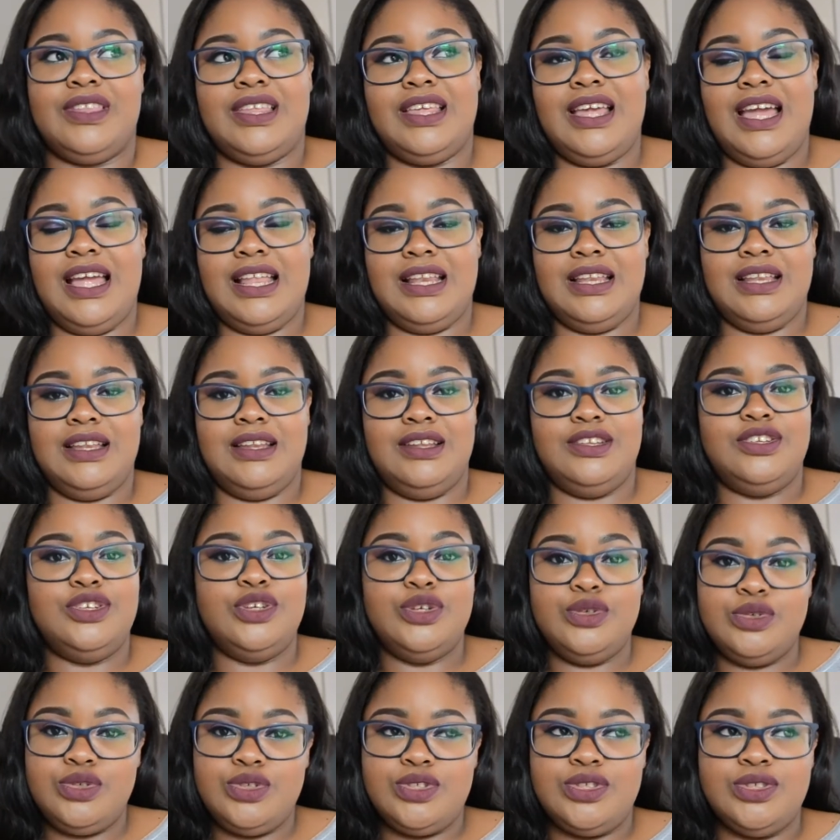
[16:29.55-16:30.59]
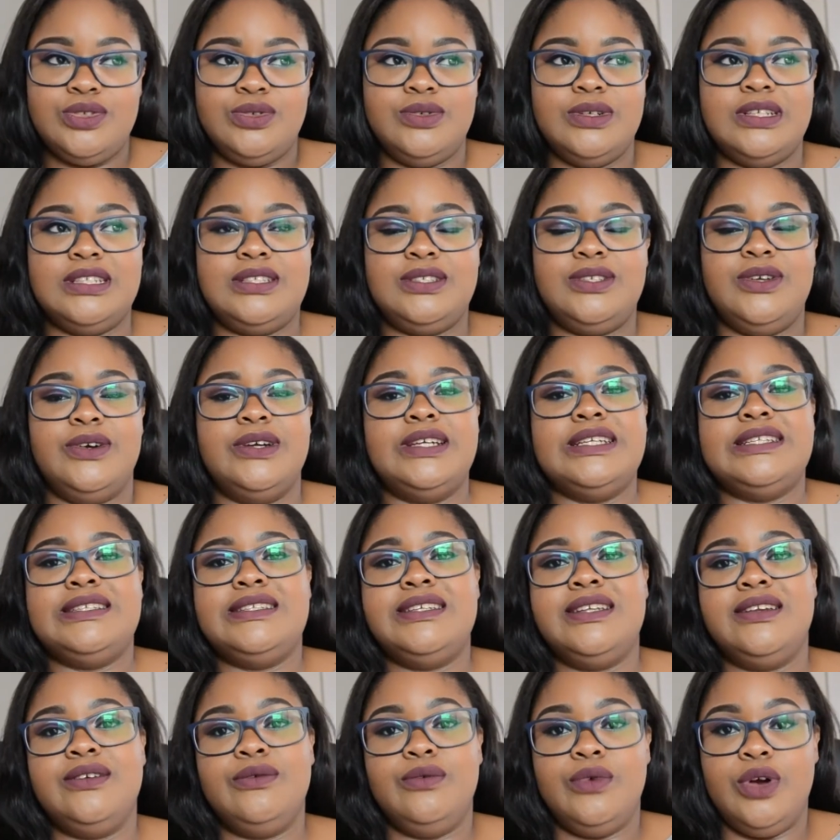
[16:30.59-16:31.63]
get used to, it's so
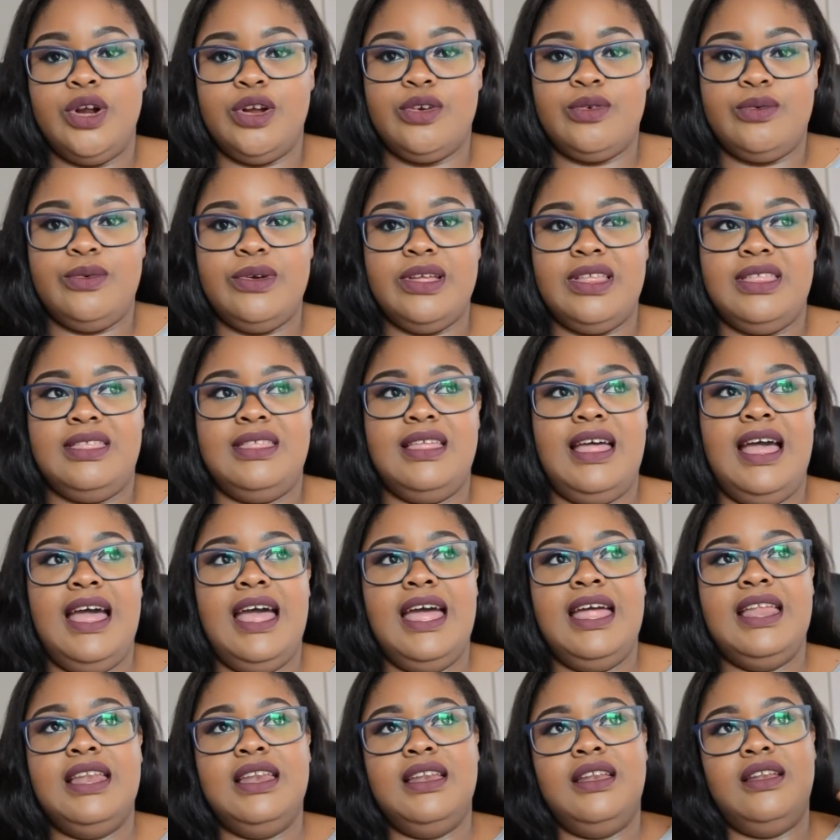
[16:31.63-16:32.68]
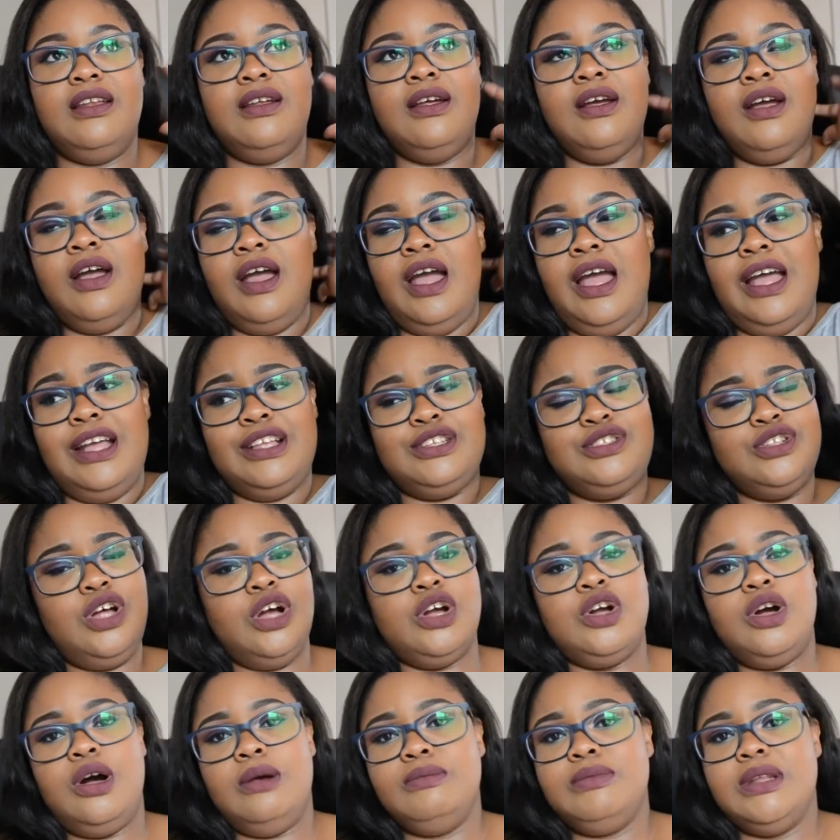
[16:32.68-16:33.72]
easy to work with, and it's
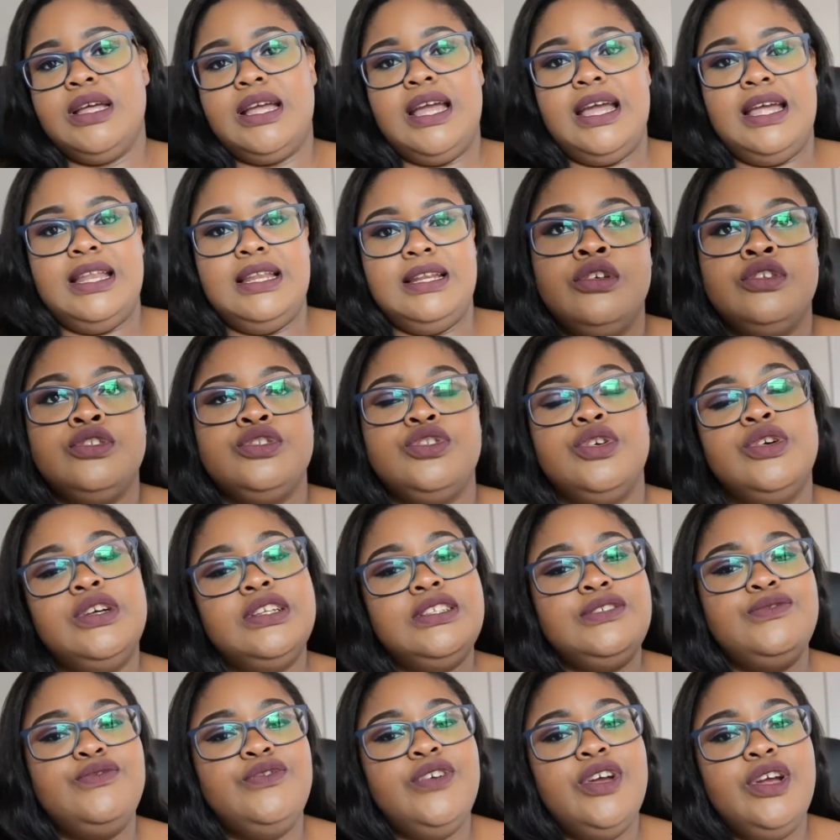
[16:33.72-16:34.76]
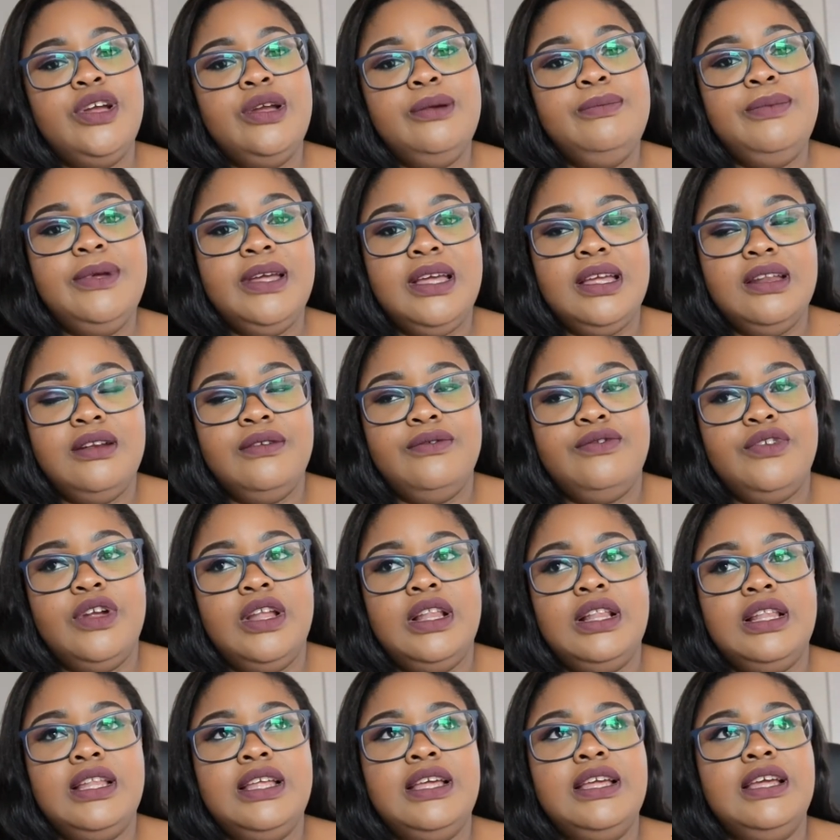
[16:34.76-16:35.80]
not complicated. So it's very beginner
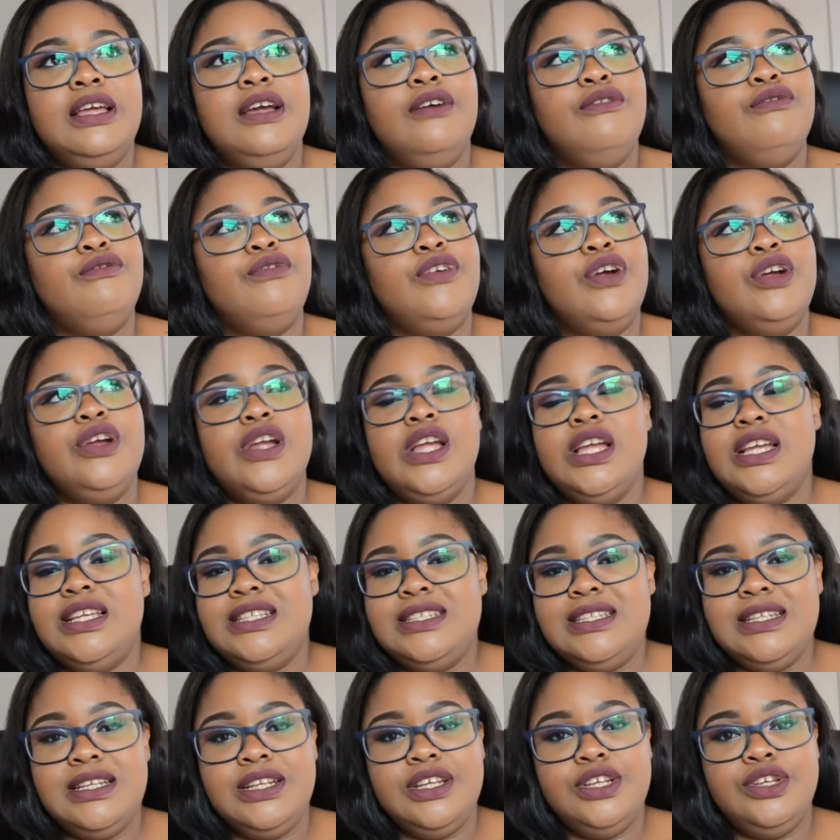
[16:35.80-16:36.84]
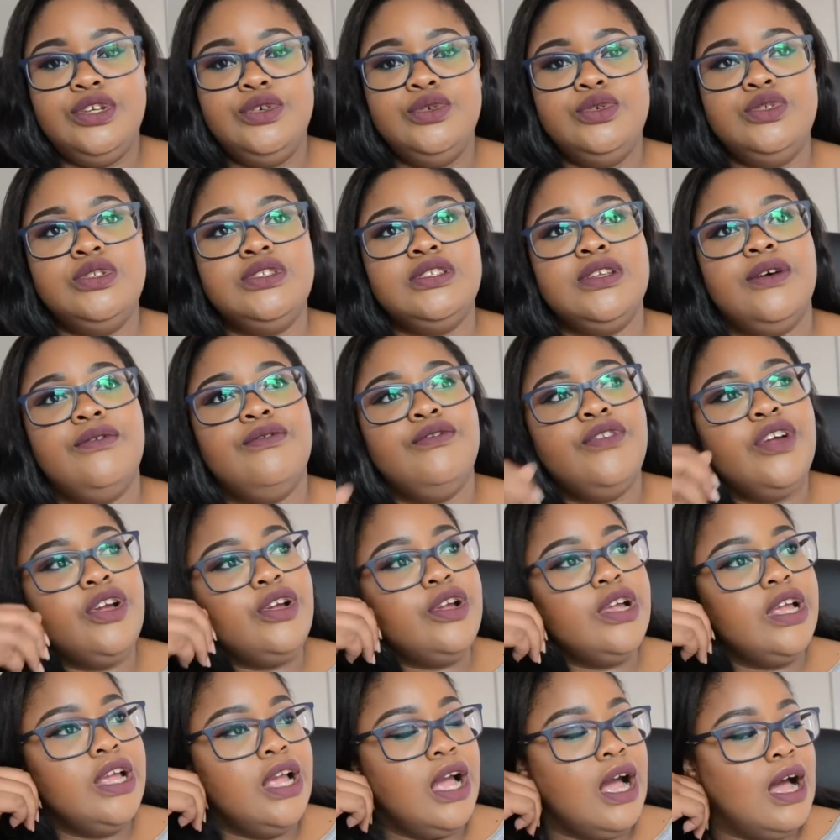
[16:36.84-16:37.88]
friendly, very easy to use,
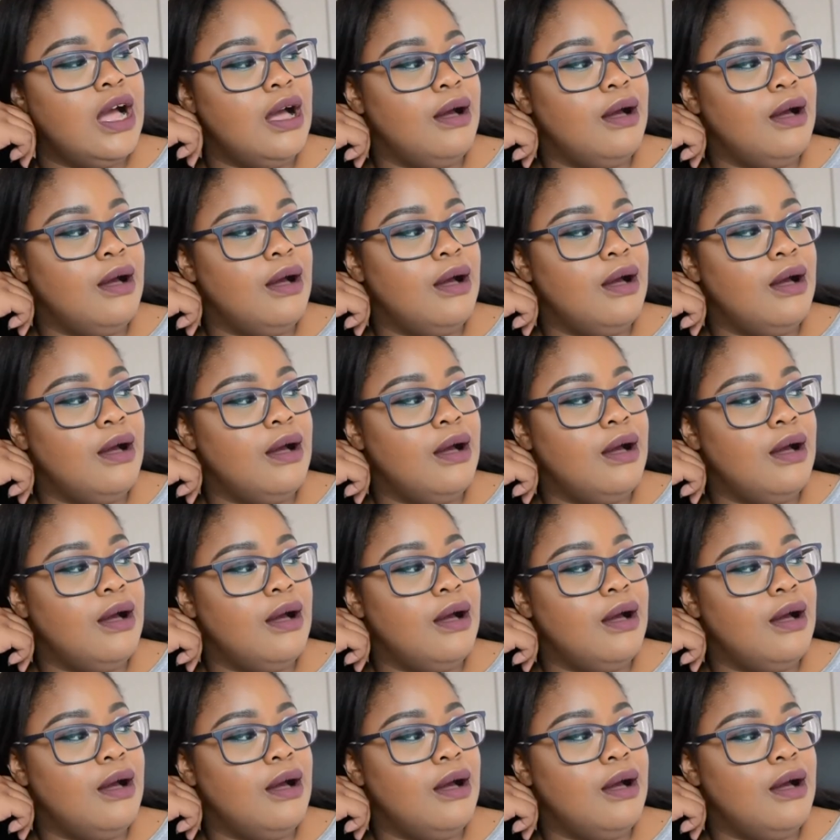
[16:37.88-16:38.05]
very